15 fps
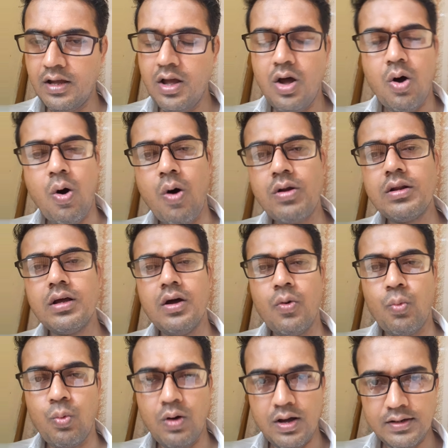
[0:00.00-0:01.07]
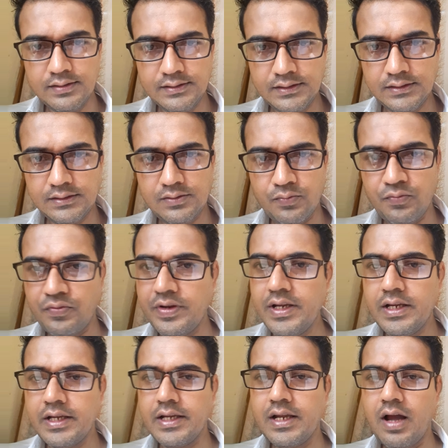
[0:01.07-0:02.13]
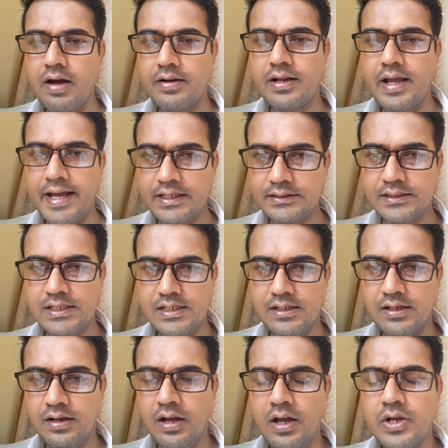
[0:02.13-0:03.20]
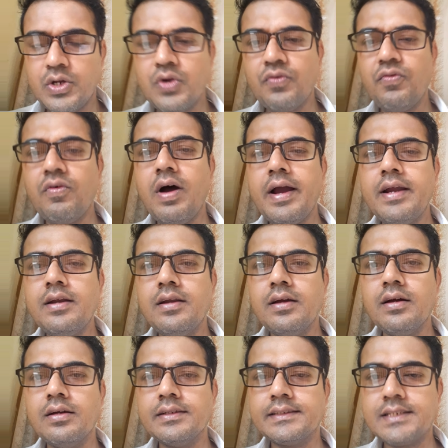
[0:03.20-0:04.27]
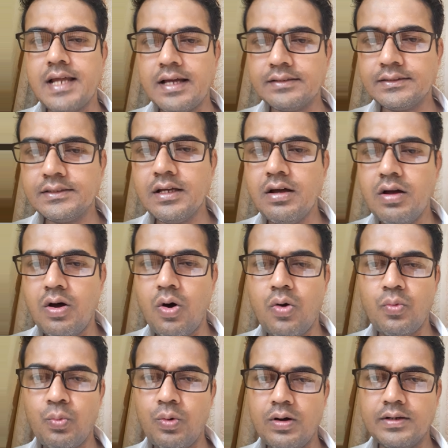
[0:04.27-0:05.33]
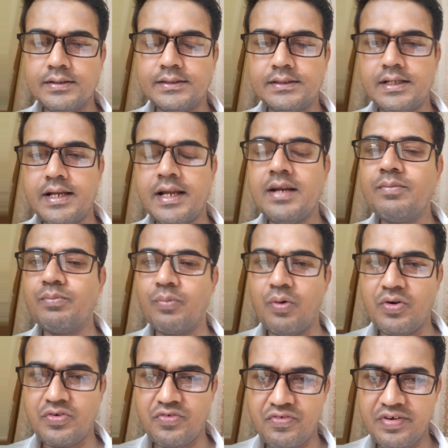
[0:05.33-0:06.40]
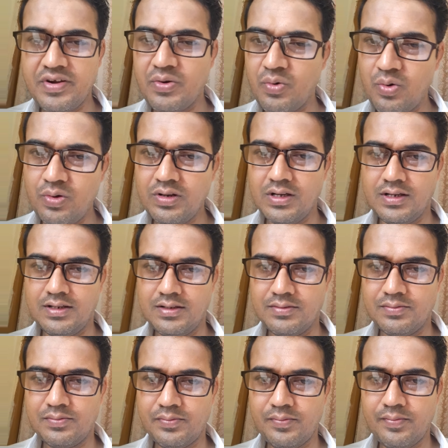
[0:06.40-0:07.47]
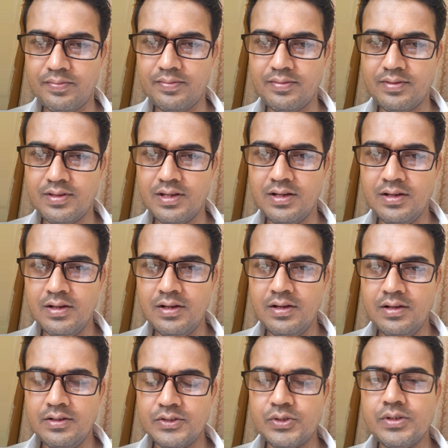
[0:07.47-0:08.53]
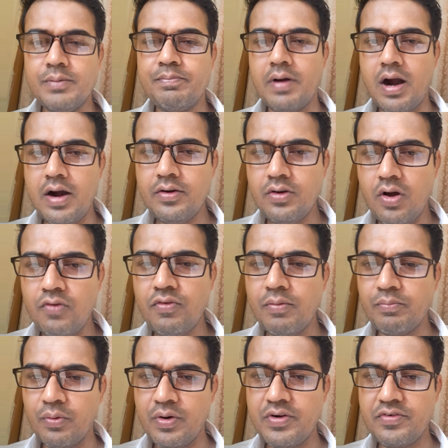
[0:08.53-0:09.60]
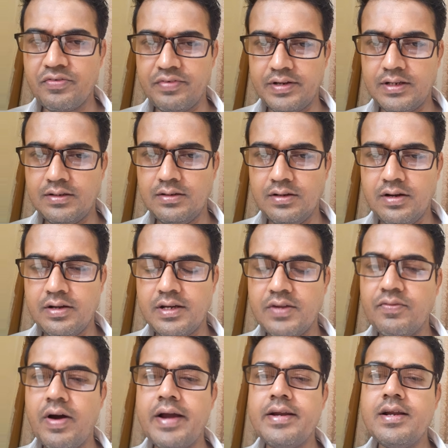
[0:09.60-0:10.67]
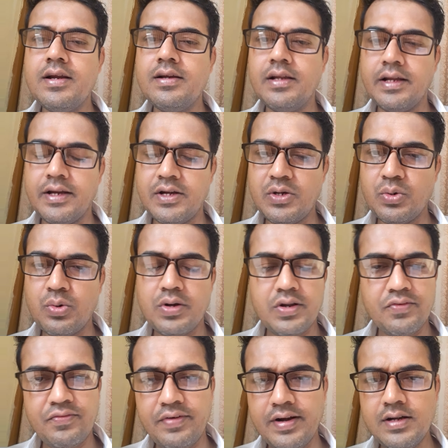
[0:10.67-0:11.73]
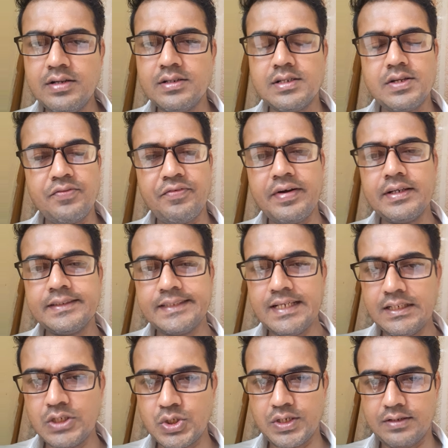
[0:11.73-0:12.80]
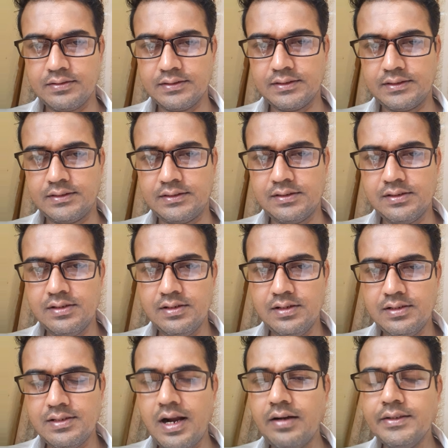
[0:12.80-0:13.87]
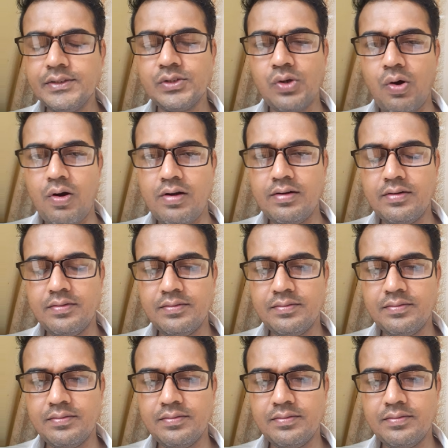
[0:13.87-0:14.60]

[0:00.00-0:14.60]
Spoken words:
or verse, verse, you find stanza or verse in poetry only. So the part of a poetry divided into different sections, that is called